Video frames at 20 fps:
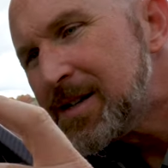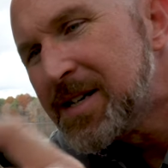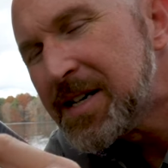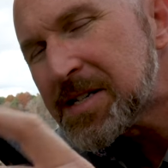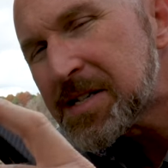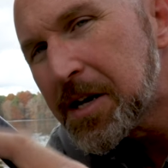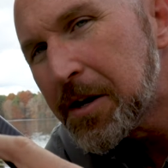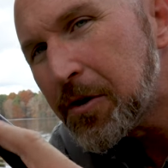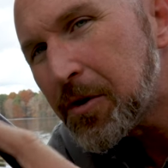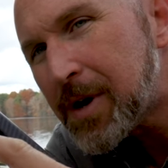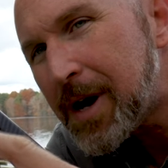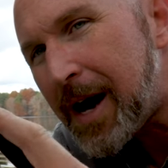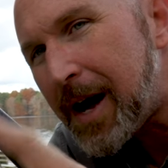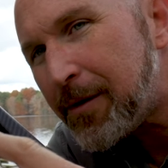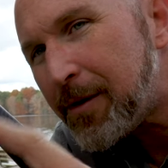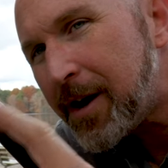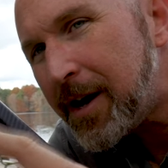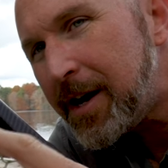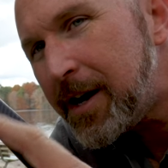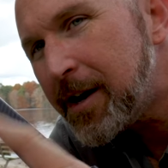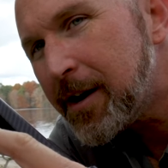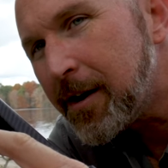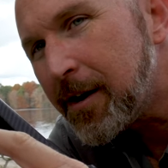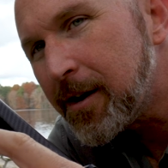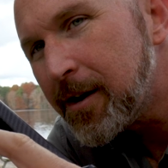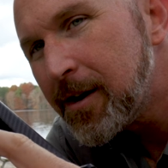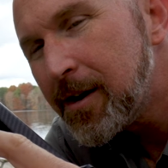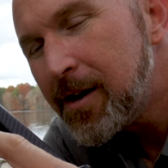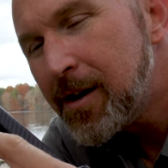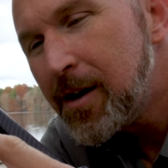This little guy right
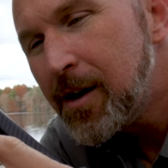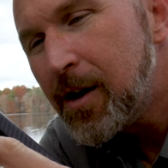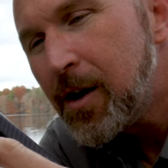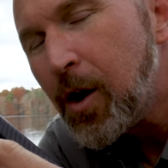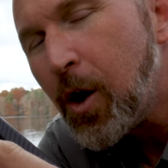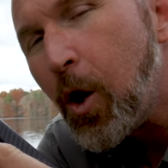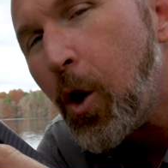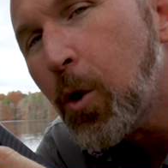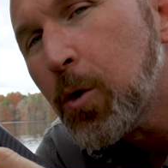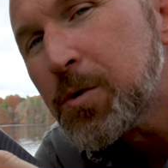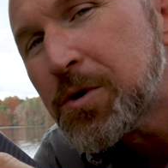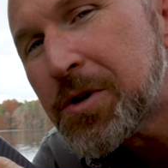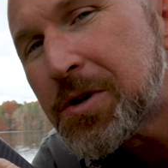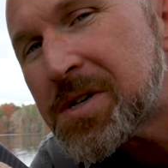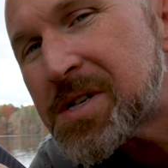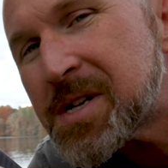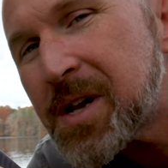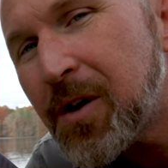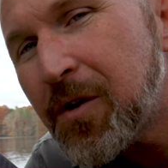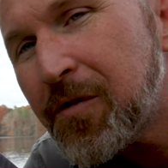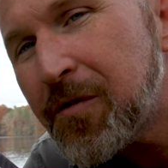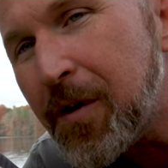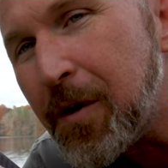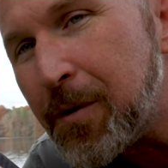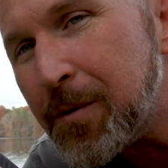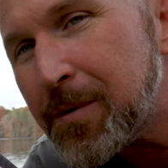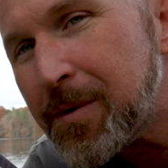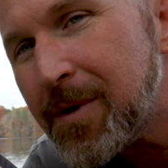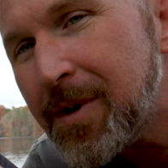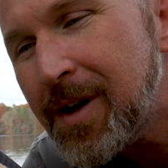here holds your cell
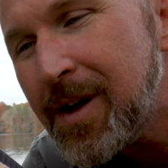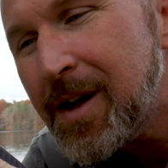phone.